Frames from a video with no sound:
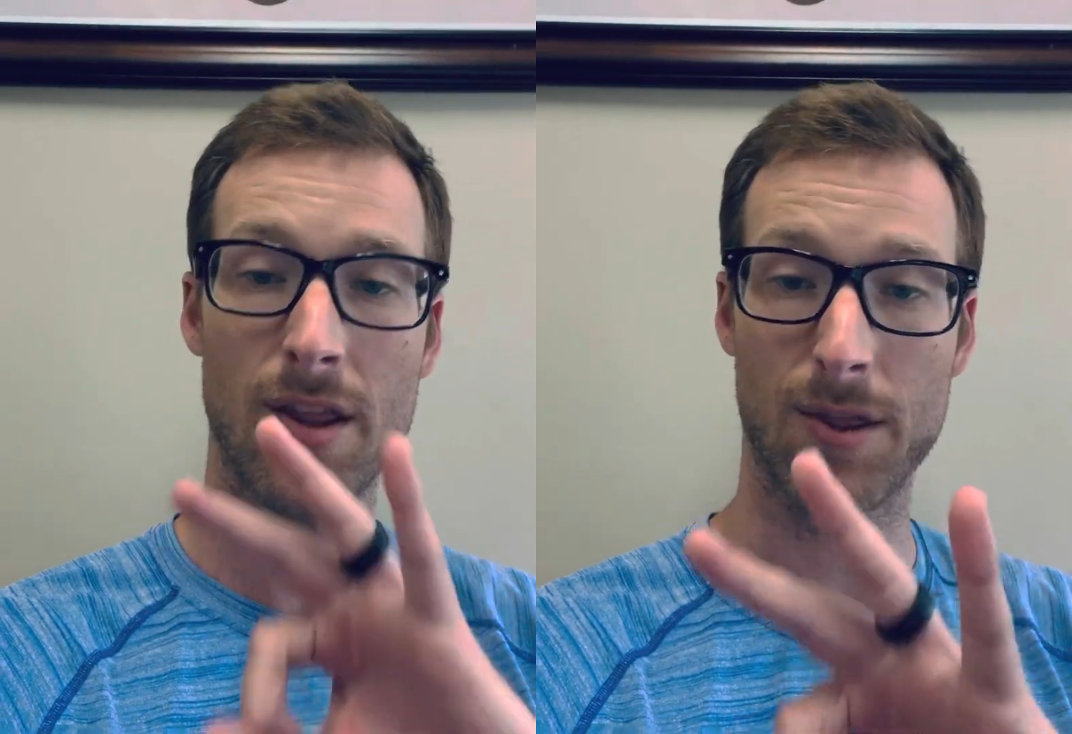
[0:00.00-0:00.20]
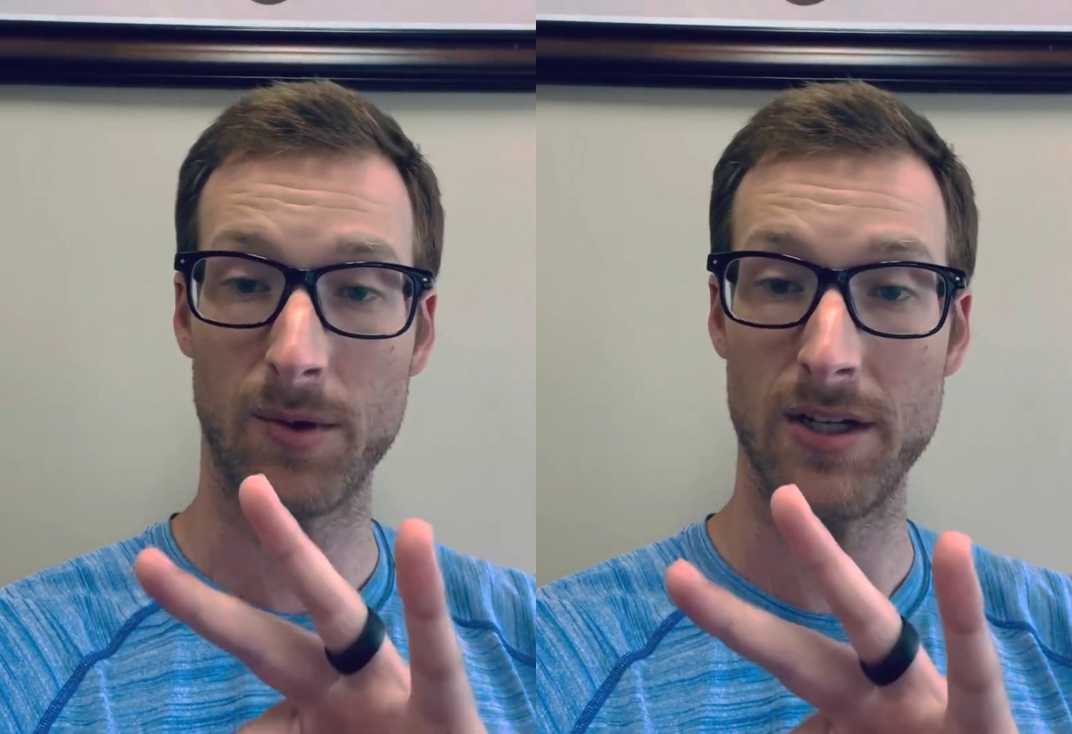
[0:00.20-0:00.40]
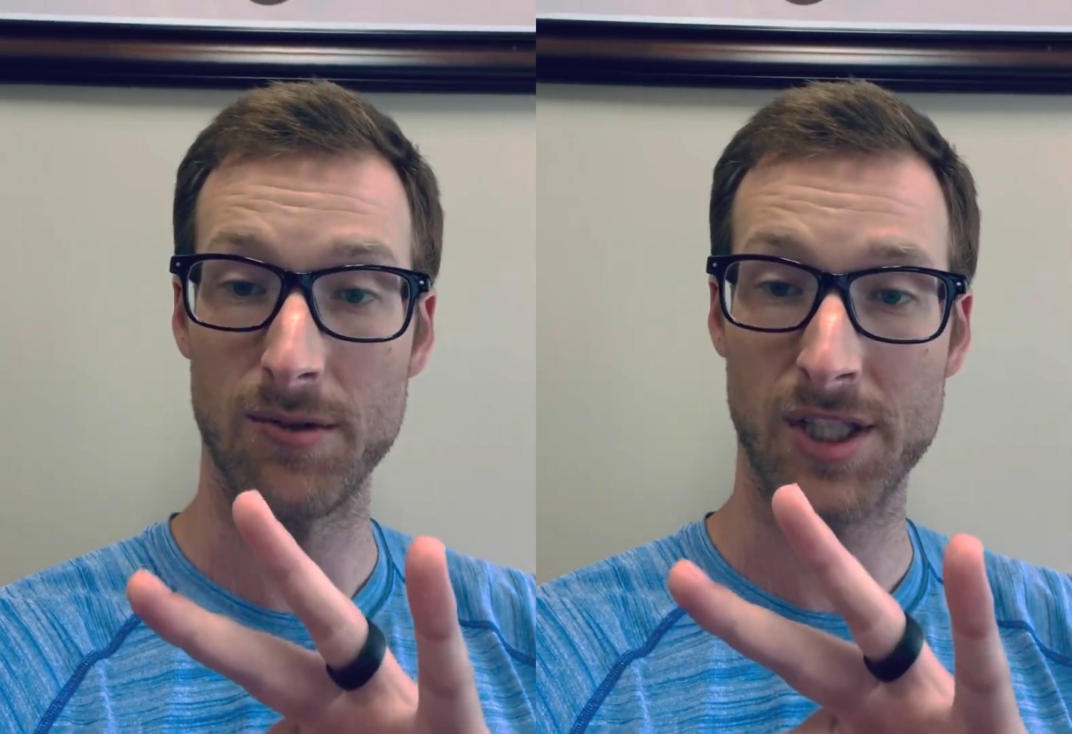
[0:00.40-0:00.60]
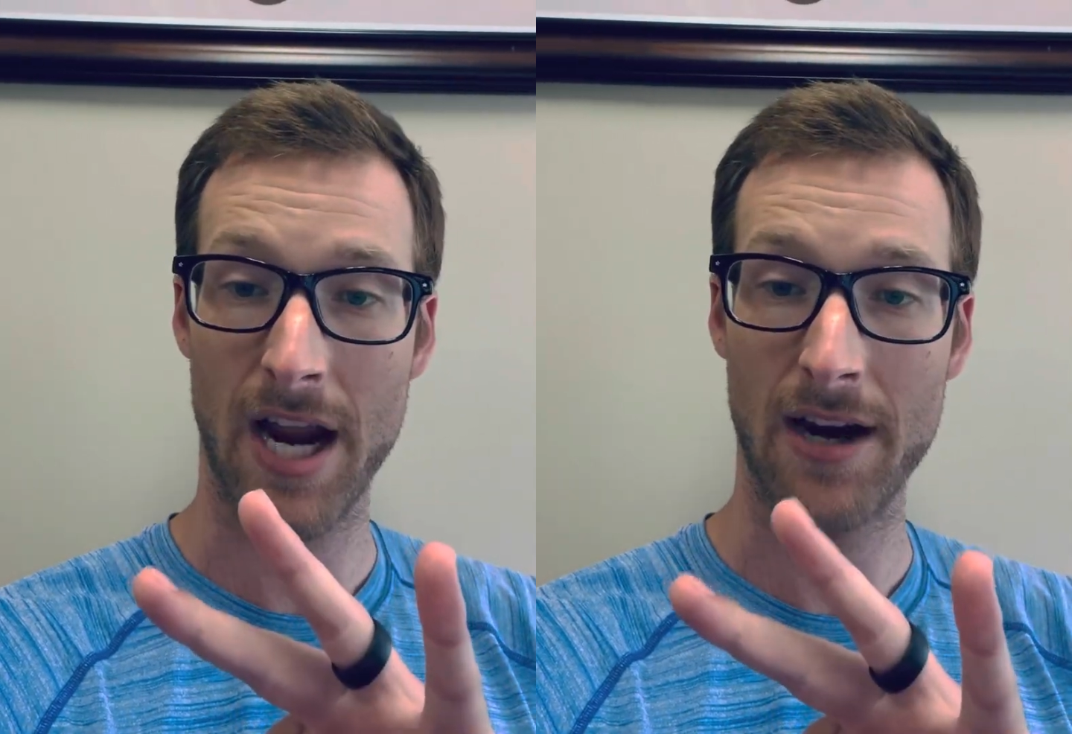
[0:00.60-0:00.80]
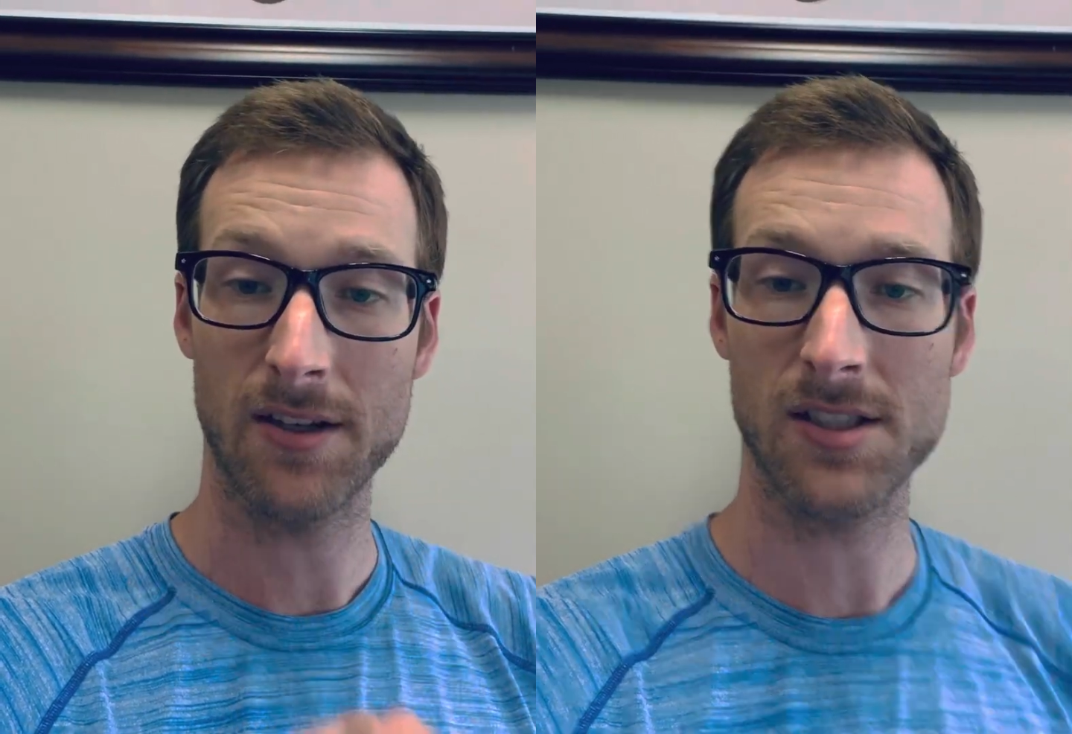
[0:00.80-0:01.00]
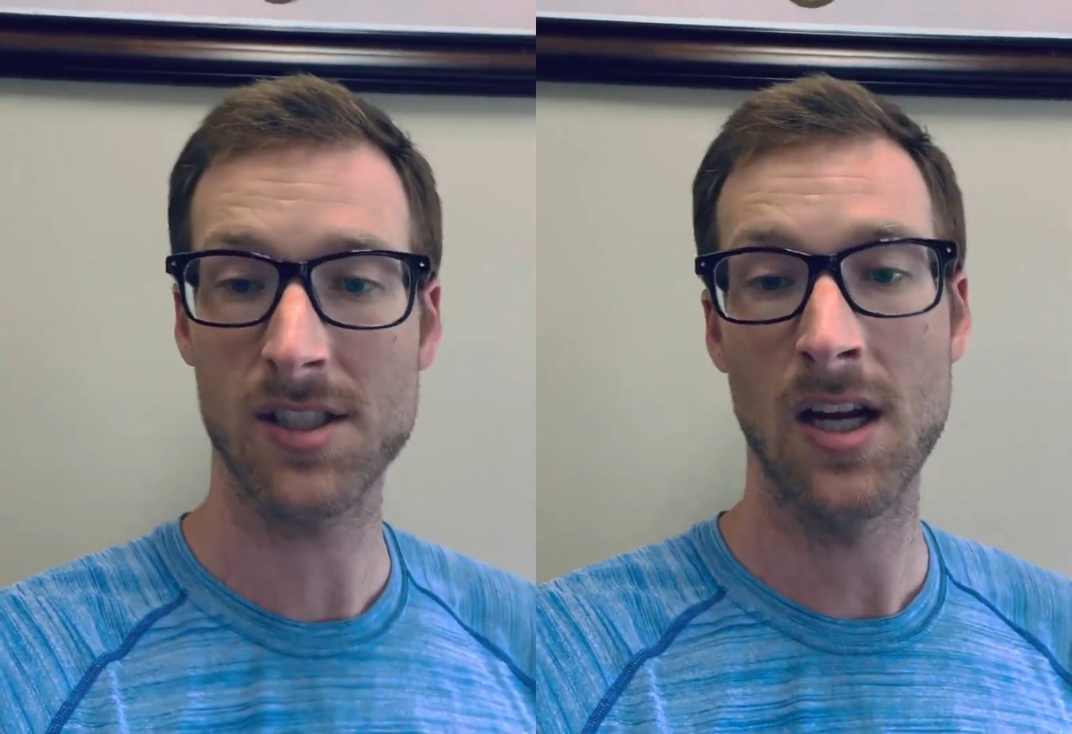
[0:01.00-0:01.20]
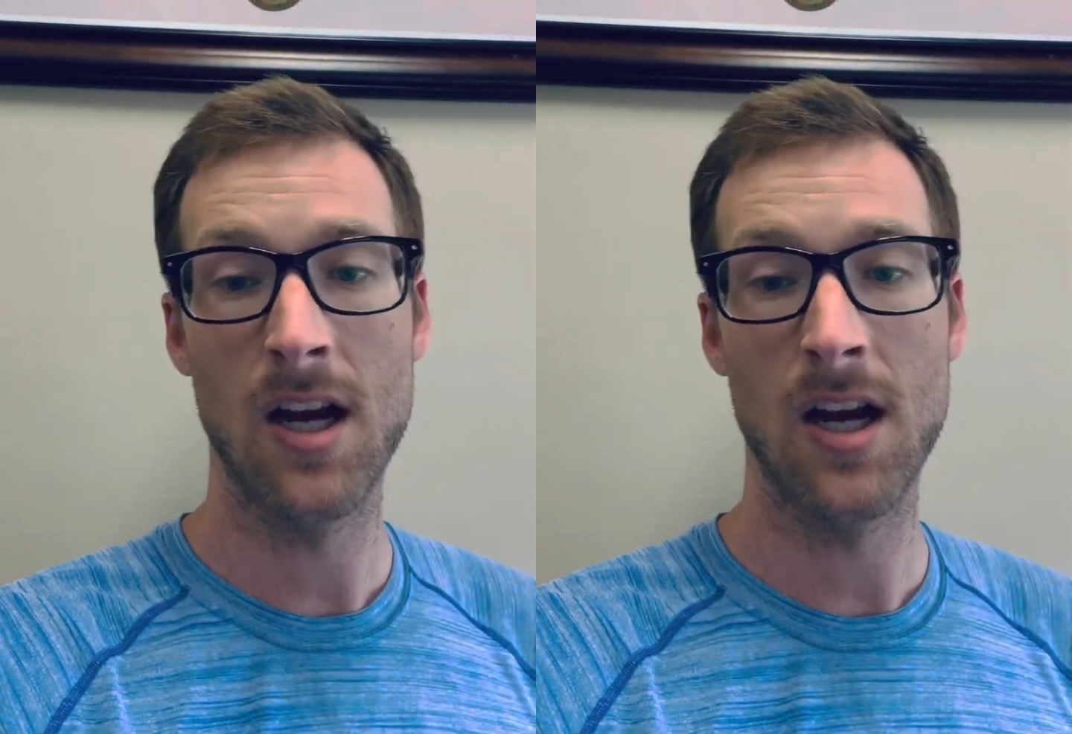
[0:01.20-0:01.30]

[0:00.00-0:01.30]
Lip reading: 3 new chairs.